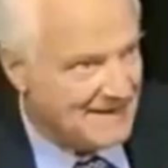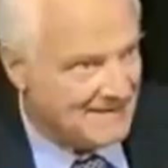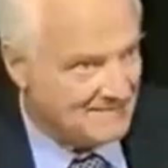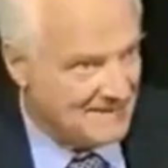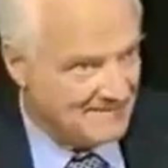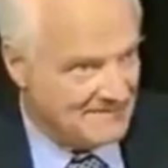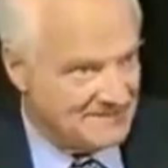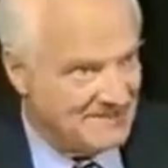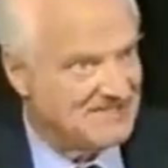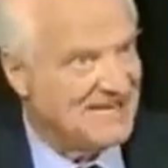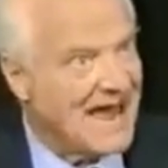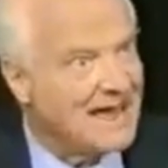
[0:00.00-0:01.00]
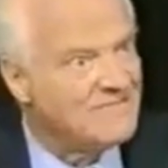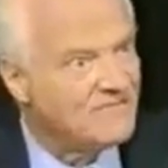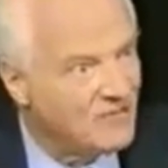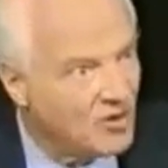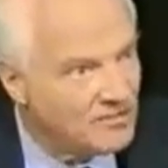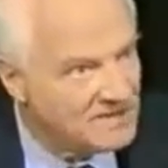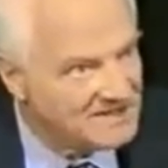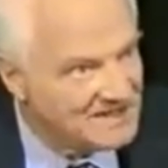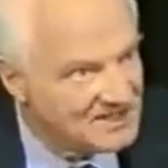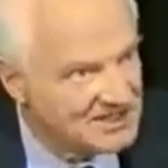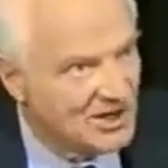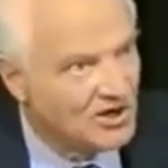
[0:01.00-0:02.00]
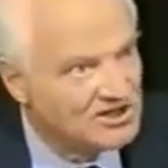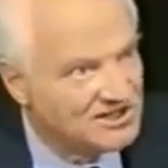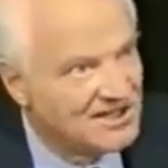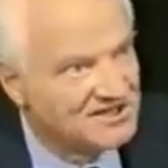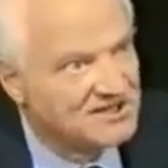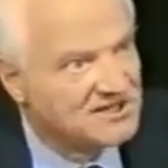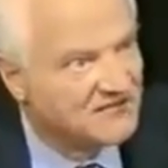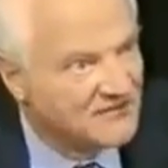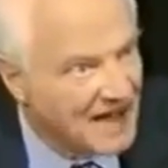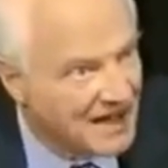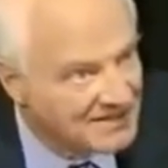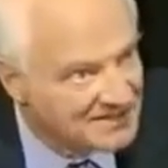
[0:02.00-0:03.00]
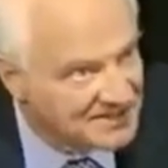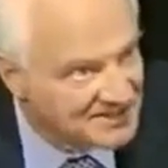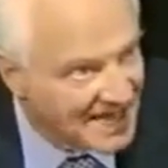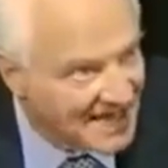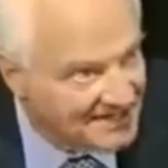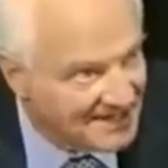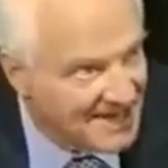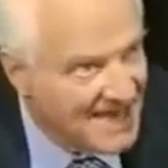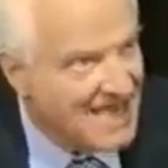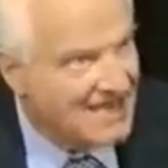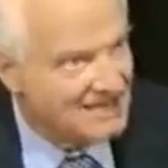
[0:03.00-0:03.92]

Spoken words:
been in big business, and I'm for business, as long as it doesn't devour society,